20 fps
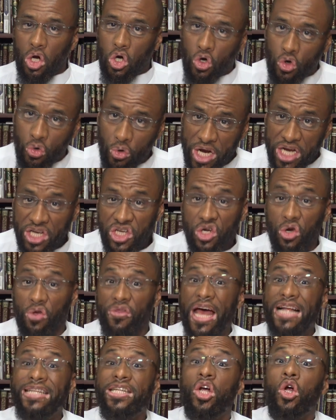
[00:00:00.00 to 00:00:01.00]
creature
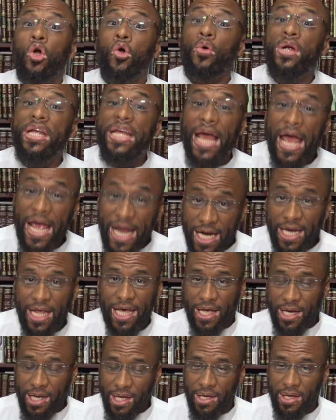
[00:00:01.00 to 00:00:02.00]
that's
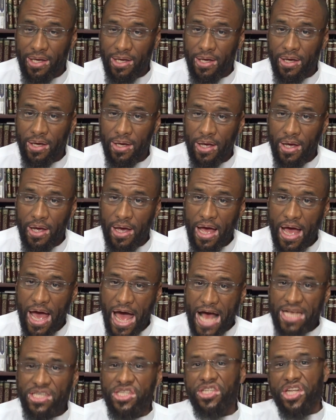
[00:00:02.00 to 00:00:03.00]
created
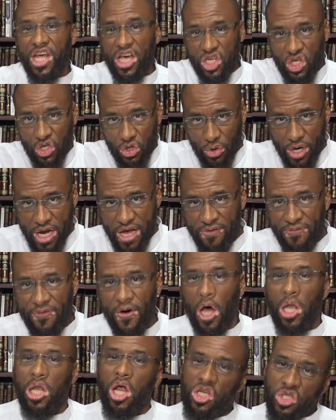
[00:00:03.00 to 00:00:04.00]
has tashrif.
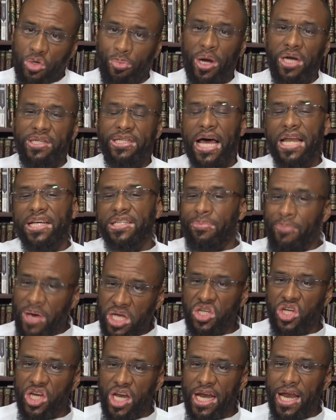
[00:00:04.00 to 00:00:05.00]
Allah subhanahu wa ta'ala has
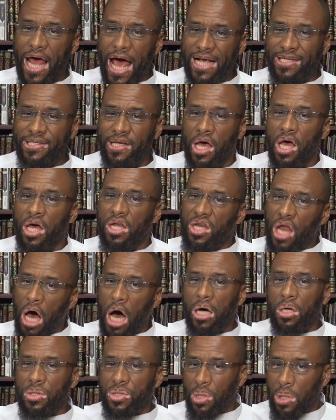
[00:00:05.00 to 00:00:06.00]
mentioned it as
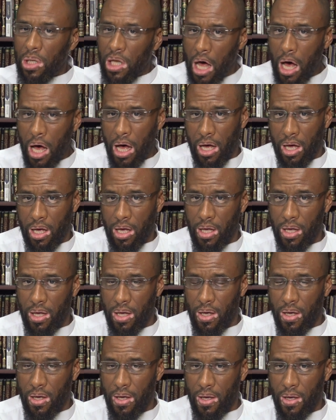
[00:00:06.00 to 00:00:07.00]
naqatullah.
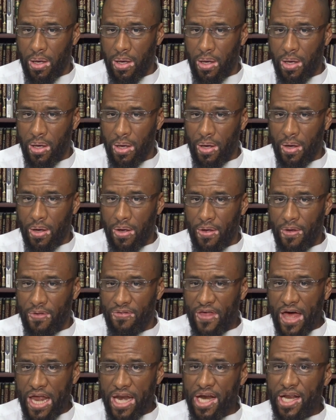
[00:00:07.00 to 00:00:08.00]

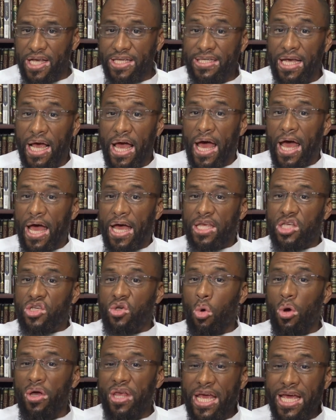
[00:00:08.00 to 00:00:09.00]
That it is,
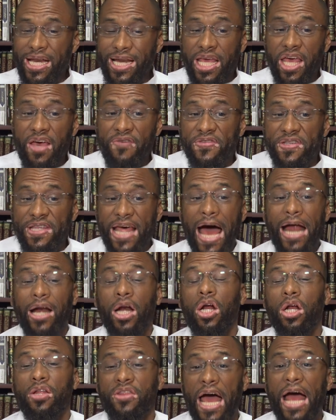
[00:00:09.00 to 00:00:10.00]
so it gives
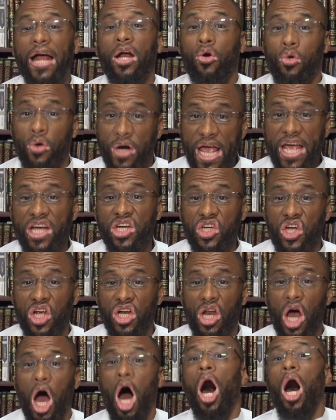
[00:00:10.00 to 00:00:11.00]
that, that
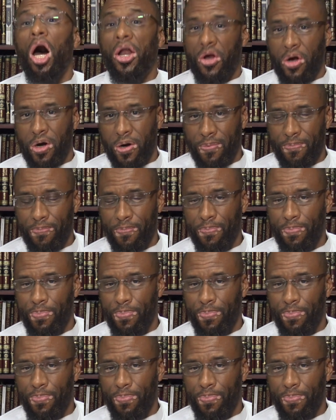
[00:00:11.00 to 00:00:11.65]
creation honor.